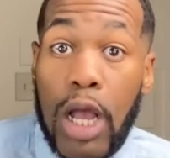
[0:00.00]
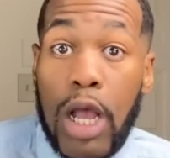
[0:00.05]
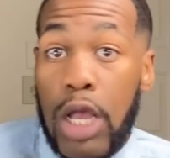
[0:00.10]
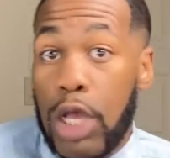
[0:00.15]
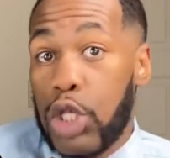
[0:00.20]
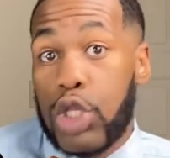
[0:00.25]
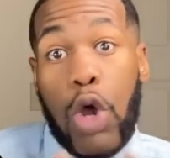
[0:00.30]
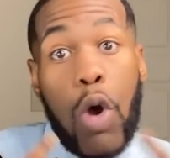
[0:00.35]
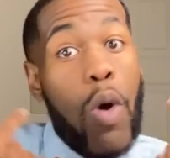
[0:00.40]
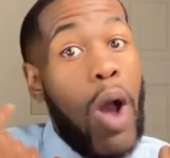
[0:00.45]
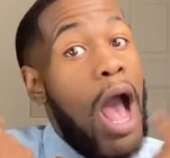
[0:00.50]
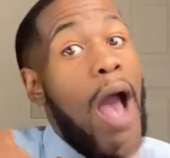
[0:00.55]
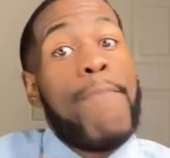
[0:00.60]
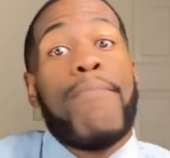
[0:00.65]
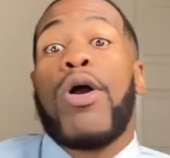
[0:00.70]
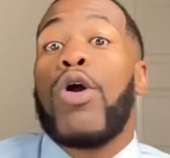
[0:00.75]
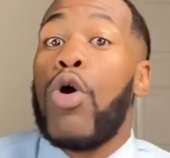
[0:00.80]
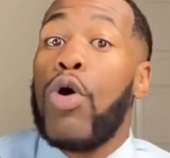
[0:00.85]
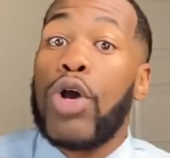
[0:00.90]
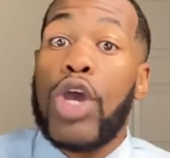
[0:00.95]
So I'm
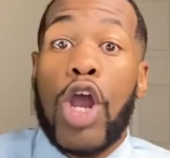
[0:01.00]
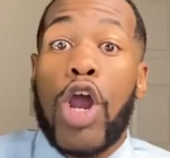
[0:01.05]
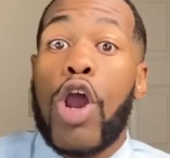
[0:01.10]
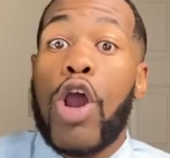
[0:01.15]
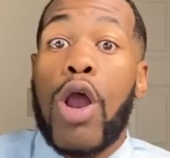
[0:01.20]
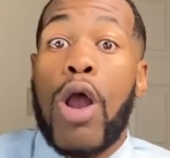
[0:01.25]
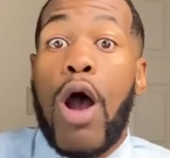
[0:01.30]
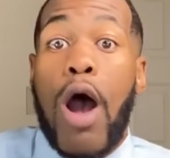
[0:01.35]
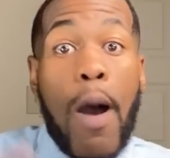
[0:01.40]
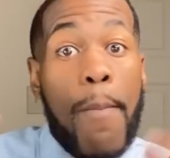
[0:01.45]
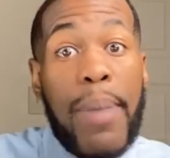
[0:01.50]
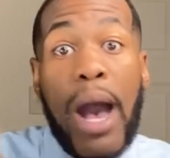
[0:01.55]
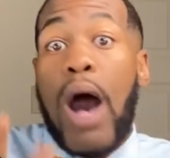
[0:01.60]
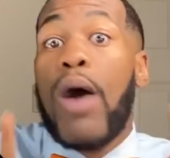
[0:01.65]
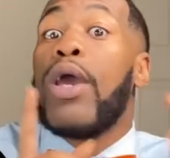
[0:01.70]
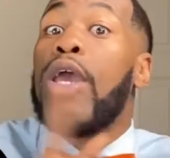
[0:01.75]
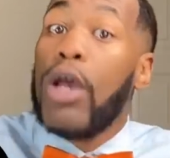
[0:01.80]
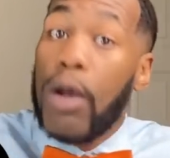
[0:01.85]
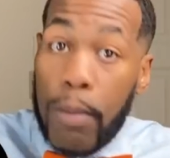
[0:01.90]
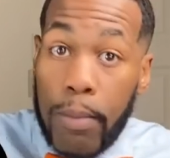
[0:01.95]
not gonna care about
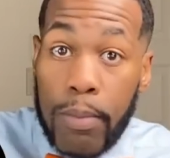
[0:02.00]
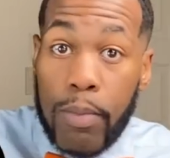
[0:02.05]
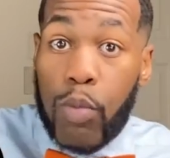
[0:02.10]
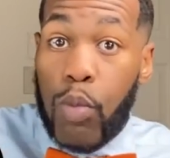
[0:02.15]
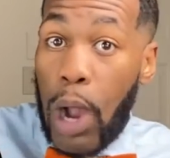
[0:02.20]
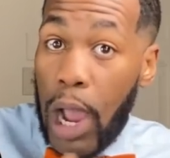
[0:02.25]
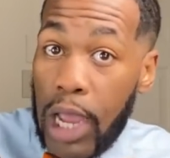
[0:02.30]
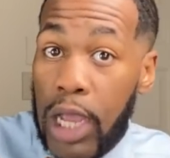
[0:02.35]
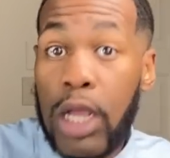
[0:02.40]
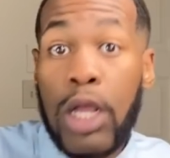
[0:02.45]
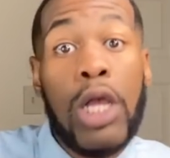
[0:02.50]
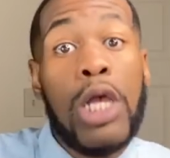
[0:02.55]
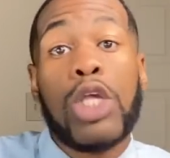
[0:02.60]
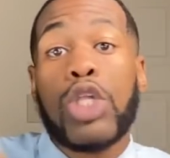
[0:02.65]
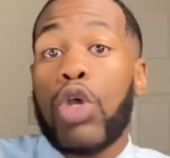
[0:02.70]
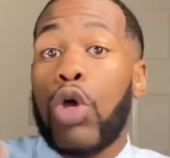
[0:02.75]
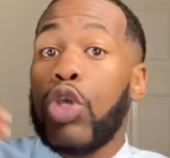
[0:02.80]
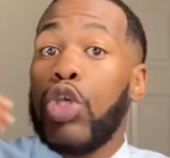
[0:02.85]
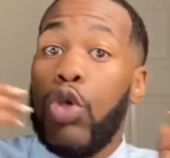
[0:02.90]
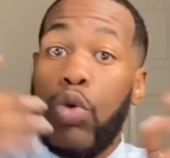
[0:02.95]
him, right?
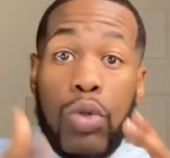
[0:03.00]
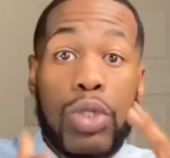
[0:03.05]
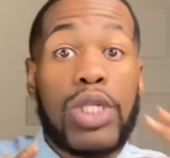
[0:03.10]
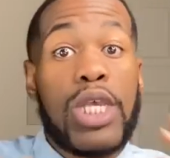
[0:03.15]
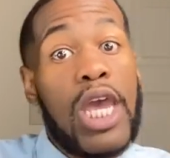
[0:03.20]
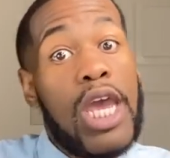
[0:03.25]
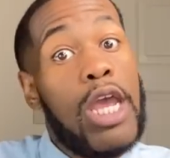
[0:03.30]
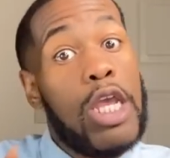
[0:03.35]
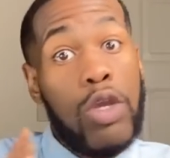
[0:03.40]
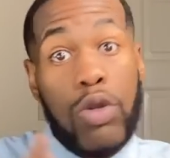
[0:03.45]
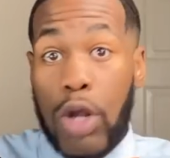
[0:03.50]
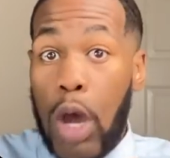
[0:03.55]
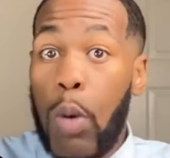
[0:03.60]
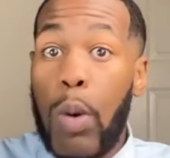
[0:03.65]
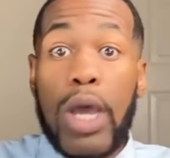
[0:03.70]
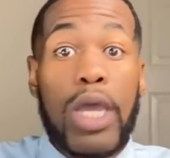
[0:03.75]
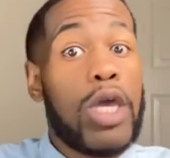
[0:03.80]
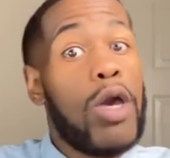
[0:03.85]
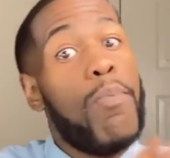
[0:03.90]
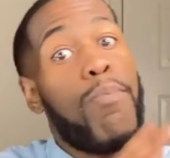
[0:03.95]
So you said, you know
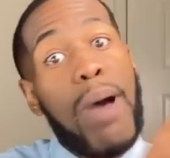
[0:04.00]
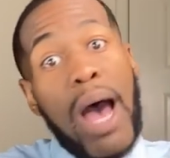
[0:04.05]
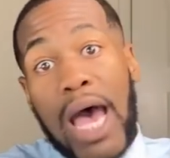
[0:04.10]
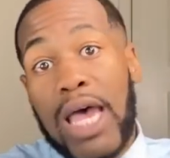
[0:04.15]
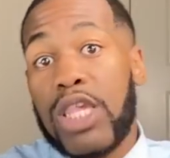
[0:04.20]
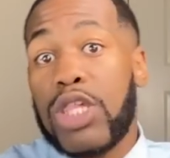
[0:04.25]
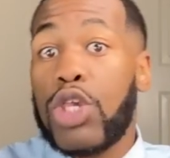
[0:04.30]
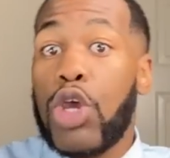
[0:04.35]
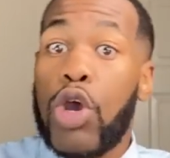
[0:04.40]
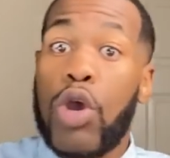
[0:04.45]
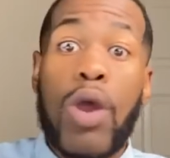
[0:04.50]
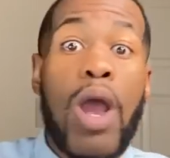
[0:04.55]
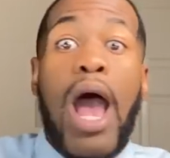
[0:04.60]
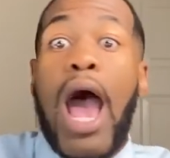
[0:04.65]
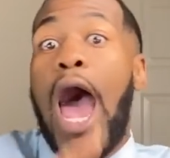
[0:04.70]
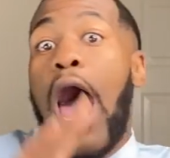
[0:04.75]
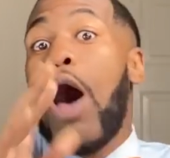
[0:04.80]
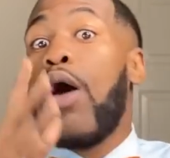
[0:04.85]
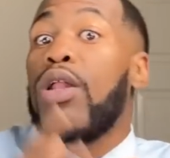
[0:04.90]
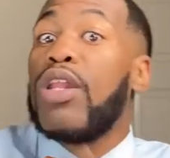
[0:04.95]
what, goodbye, sir.
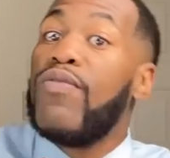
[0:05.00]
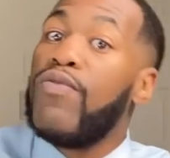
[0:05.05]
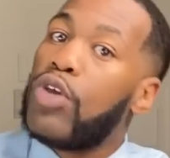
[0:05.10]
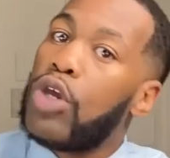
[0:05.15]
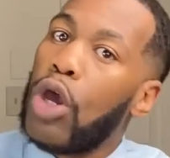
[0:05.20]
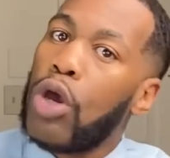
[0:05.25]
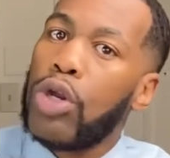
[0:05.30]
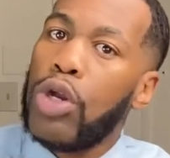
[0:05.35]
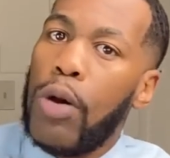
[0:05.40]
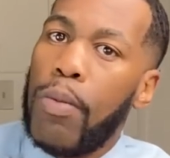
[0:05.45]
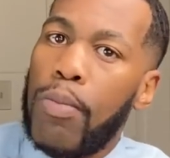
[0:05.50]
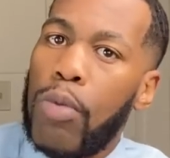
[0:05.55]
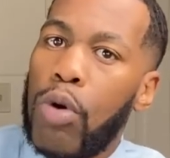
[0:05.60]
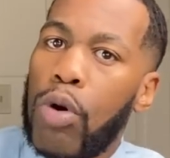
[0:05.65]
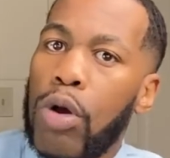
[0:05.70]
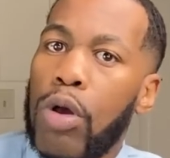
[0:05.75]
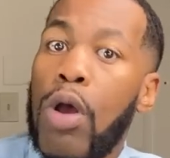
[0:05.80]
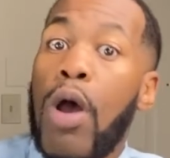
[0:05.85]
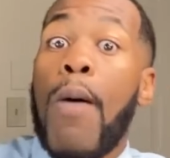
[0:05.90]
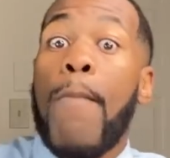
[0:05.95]
I don't even care no
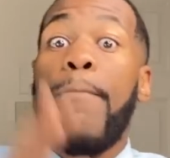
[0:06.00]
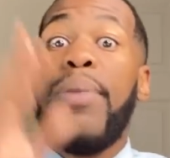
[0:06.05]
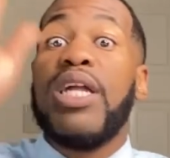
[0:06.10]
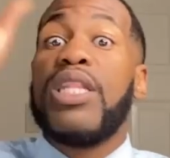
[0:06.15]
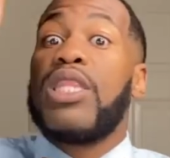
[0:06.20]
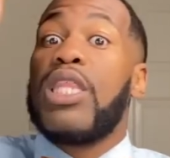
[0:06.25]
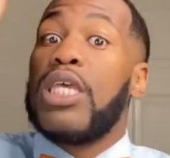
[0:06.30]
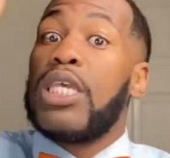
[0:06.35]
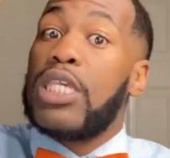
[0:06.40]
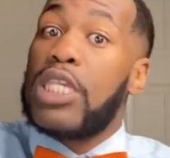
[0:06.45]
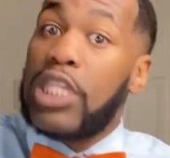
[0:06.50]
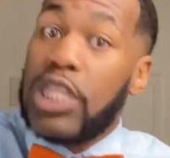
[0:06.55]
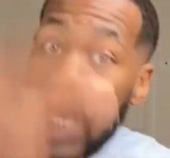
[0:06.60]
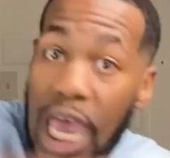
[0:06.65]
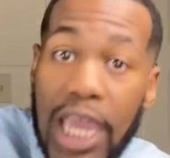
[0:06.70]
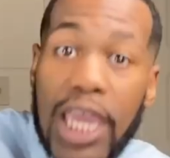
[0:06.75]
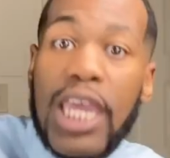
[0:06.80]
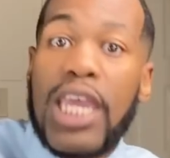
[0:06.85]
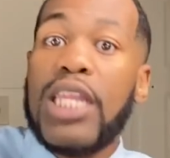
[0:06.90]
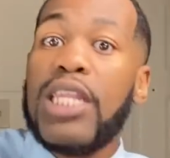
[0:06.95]
more. But the
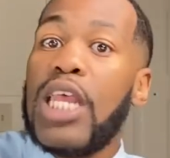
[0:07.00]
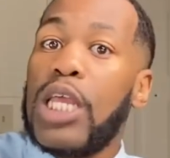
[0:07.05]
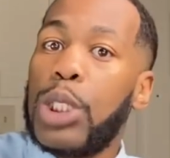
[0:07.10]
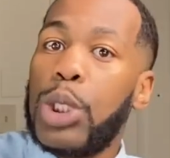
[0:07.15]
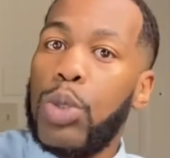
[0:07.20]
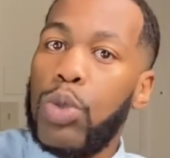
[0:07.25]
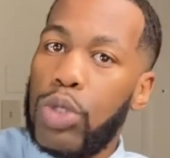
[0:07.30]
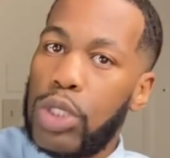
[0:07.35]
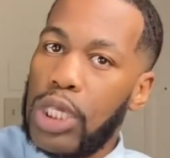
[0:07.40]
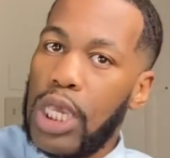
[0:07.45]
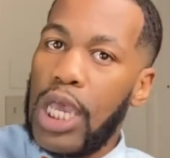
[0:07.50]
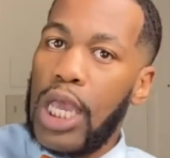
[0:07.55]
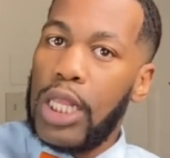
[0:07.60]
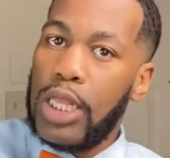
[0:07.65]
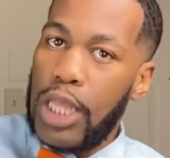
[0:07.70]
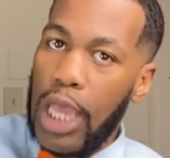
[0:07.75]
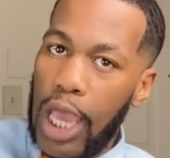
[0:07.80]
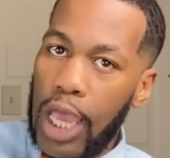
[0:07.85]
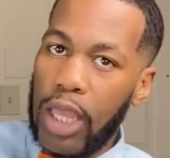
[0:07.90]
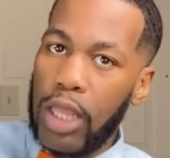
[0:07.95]
second that you said
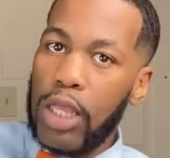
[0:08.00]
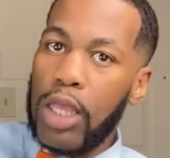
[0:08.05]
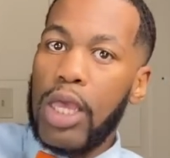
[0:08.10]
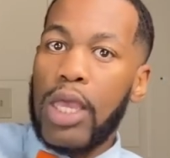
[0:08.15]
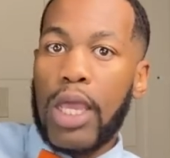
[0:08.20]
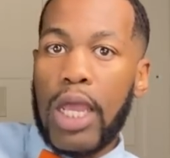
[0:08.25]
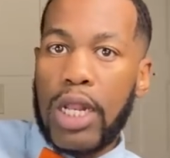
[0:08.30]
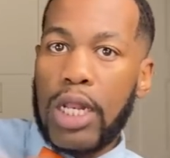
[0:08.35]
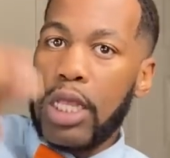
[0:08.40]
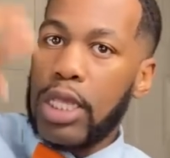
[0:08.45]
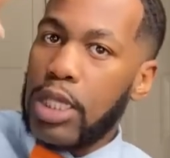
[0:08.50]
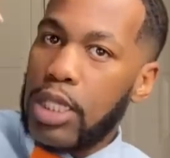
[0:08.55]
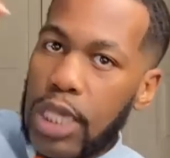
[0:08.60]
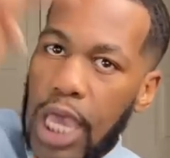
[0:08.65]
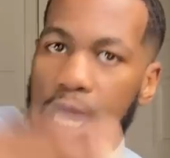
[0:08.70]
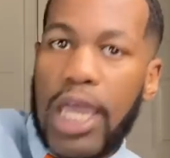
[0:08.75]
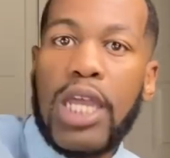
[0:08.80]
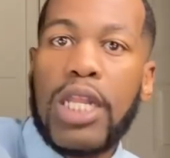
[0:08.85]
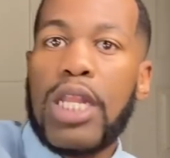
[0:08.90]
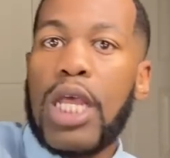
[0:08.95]
that, and the
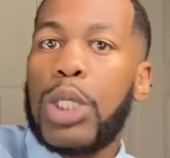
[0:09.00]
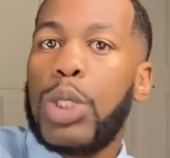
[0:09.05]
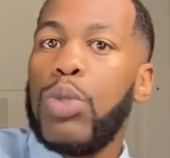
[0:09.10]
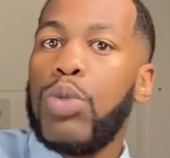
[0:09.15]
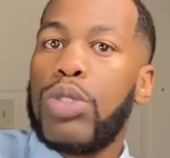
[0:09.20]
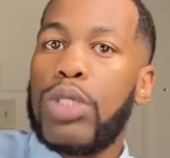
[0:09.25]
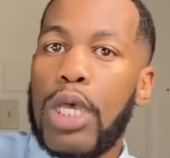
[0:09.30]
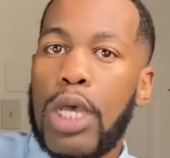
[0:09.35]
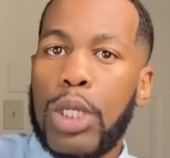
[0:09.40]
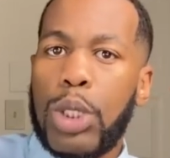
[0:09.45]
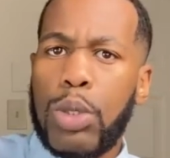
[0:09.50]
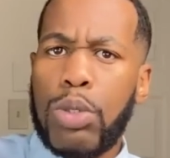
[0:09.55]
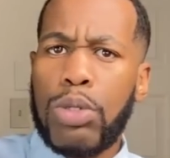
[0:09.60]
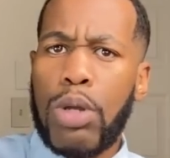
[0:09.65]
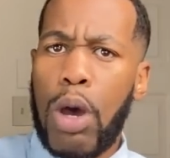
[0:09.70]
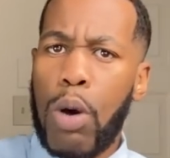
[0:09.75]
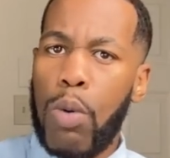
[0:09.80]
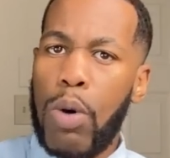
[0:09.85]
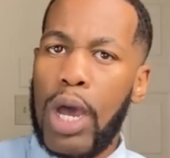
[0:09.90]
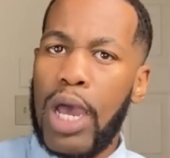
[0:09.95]
second that you said, you know
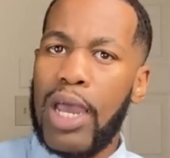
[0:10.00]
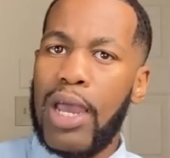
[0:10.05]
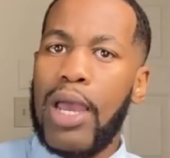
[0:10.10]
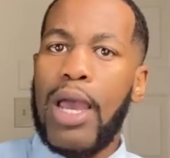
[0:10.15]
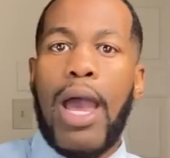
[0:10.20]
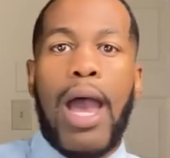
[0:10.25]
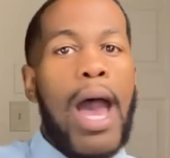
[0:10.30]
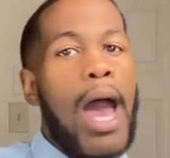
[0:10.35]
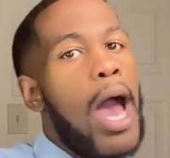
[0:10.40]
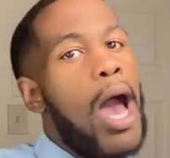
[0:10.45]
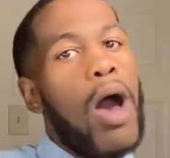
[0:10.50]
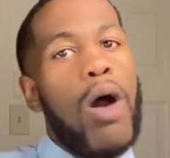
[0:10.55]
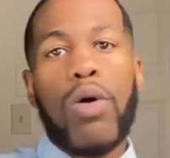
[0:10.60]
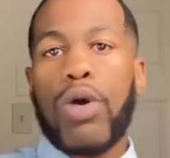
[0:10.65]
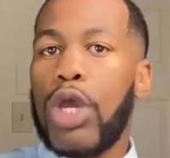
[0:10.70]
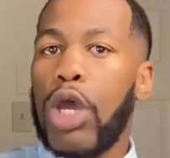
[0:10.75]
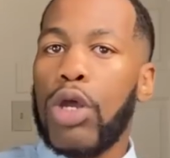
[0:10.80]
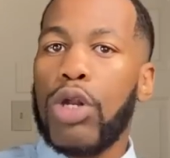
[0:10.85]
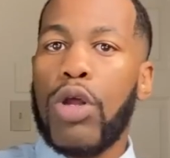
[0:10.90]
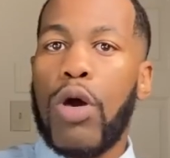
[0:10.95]
what, I don't
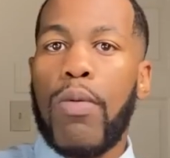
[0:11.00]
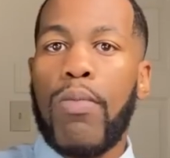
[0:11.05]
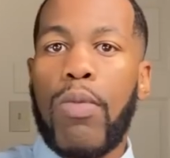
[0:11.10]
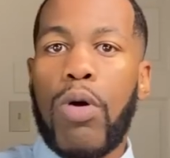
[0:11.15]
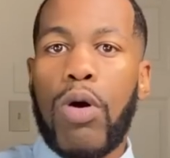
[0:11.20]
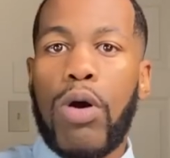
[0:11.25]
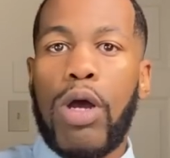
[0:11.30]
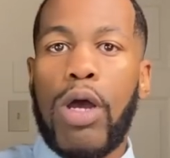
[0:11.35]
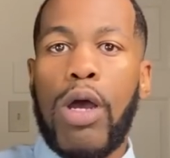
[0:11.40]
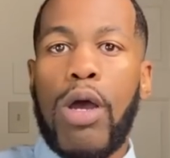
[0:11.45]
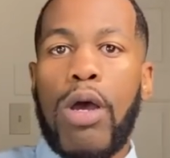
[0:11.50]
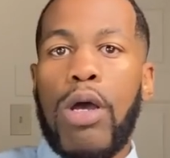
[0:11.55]
care no more.